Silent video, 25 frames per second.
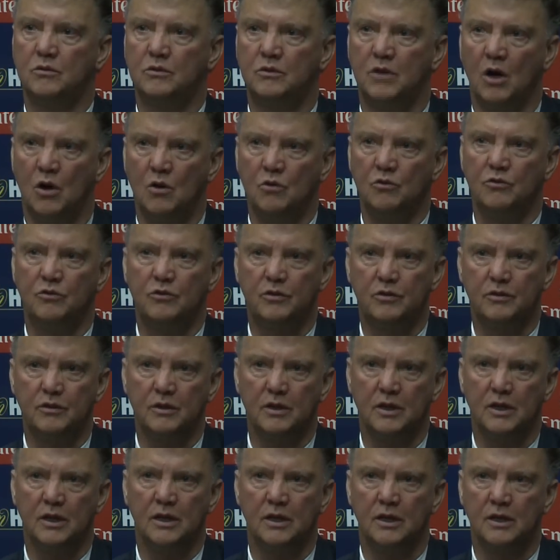don't
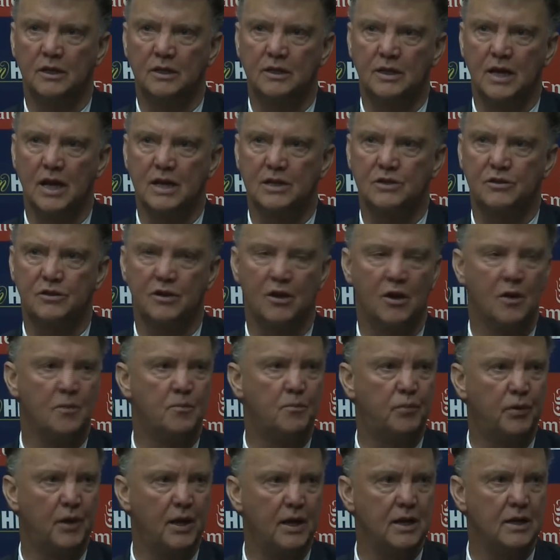catch a
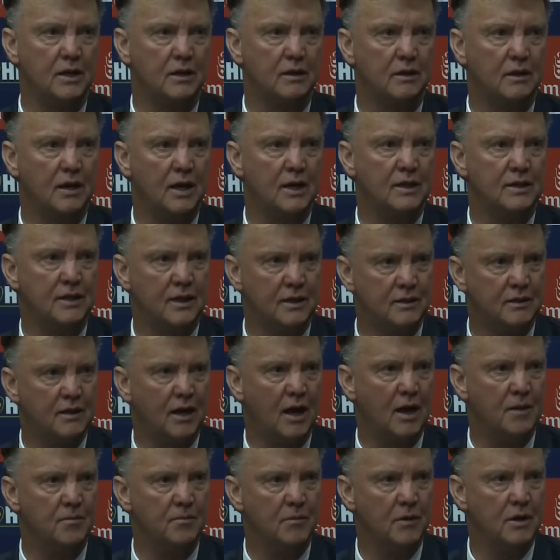player at that
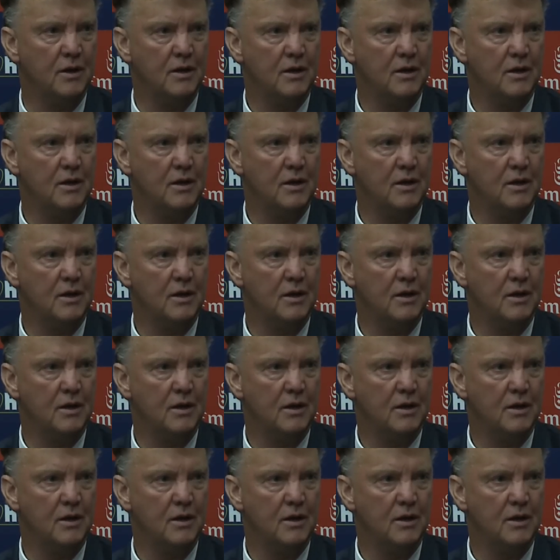time.